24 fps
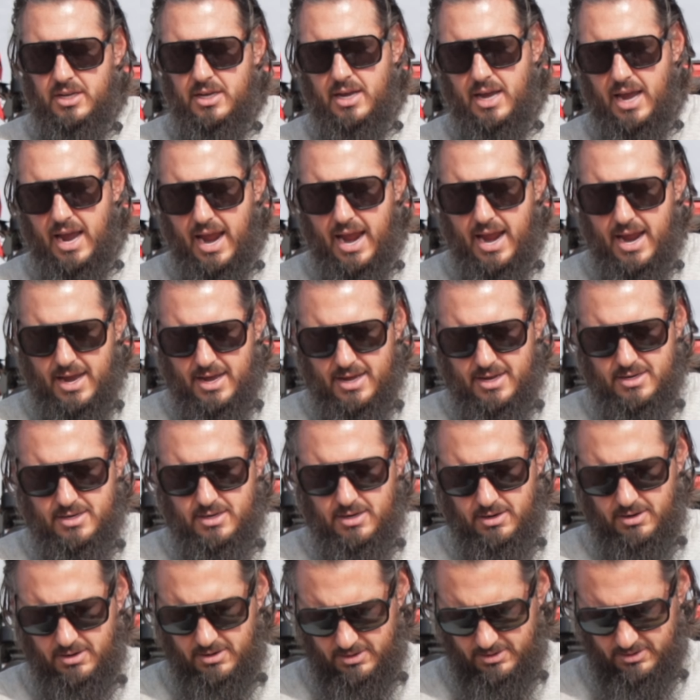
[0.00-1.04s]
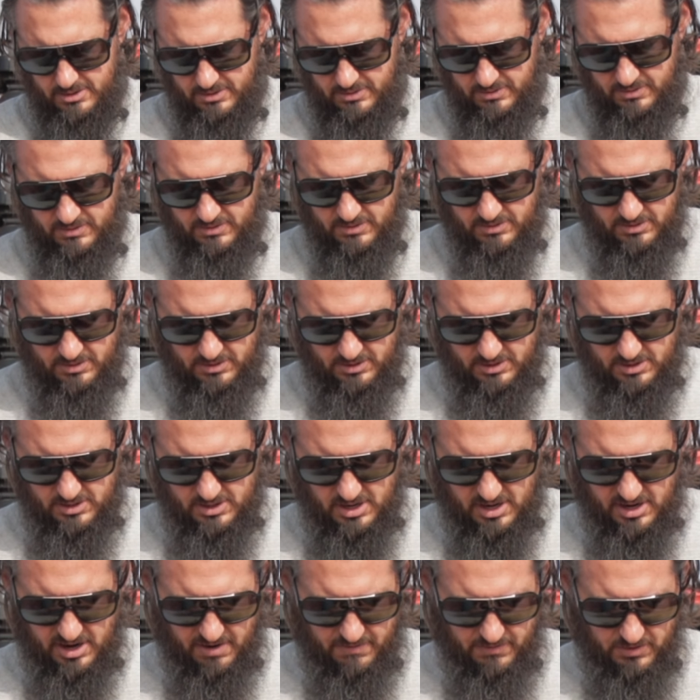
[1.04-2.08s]
and
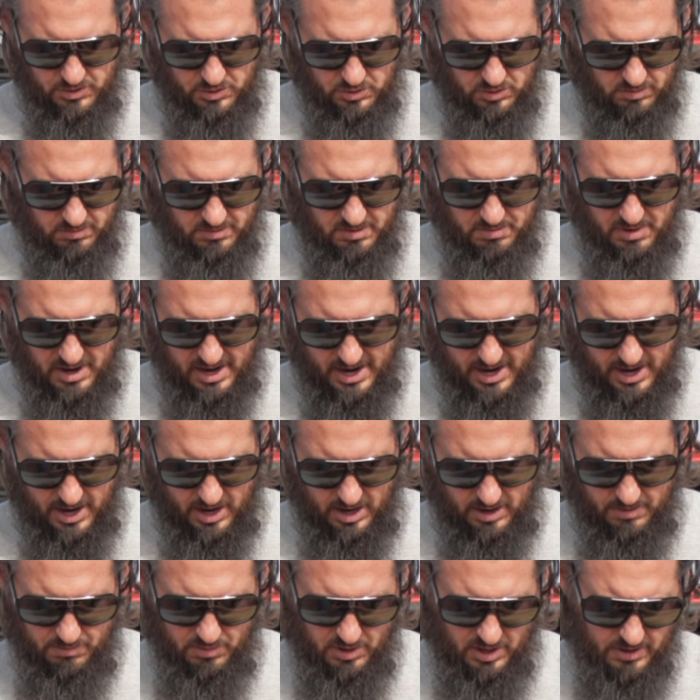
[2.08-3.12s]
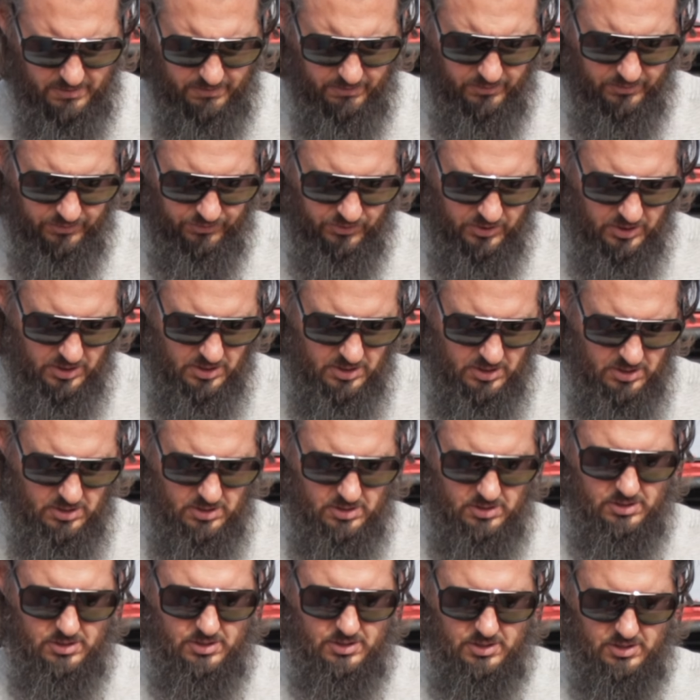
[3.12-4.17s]
I never do them in my hand, but
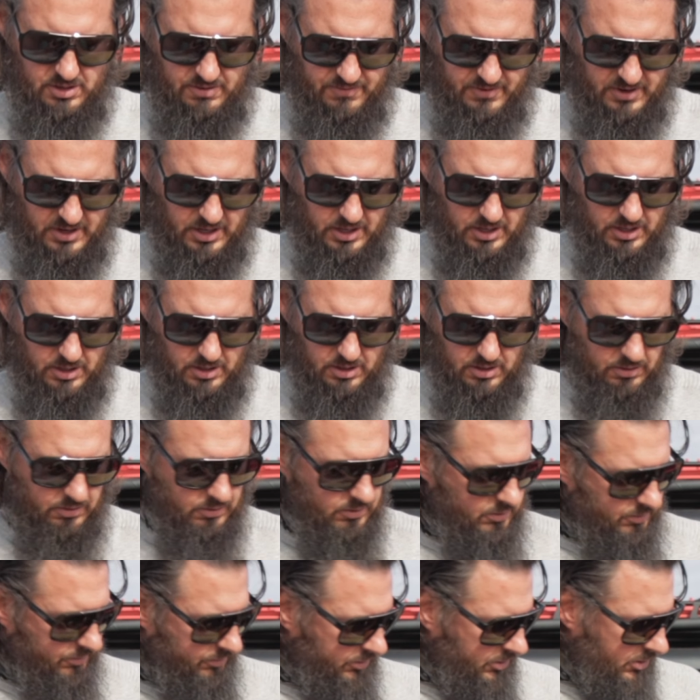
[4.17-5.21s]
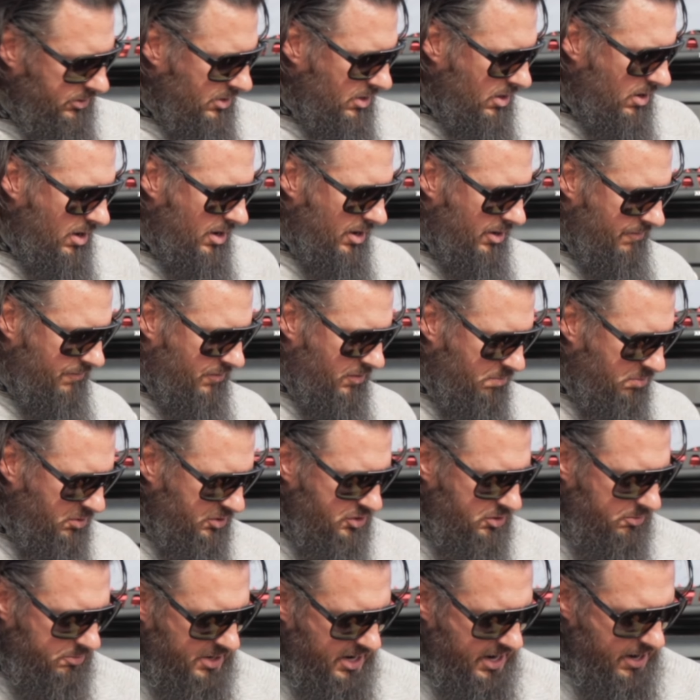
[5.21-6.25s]
let's see if I can get it. All right, if you push
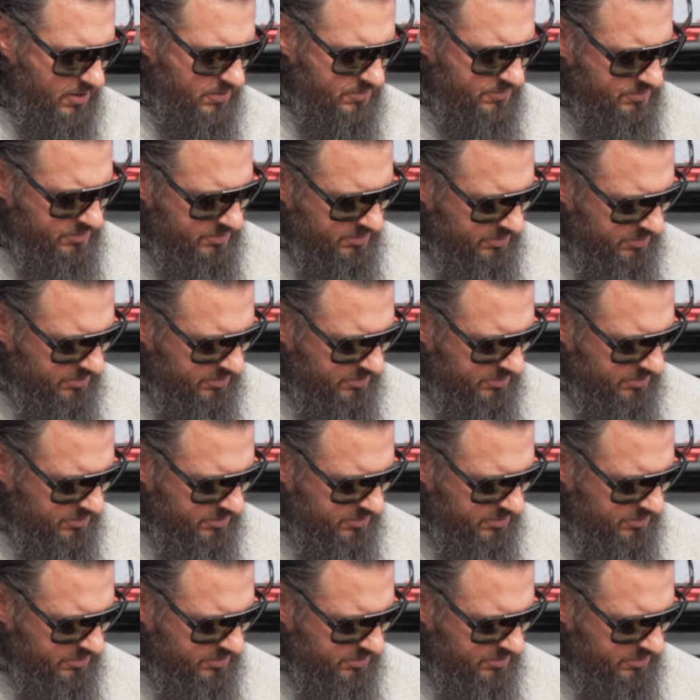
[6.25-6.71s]
them down,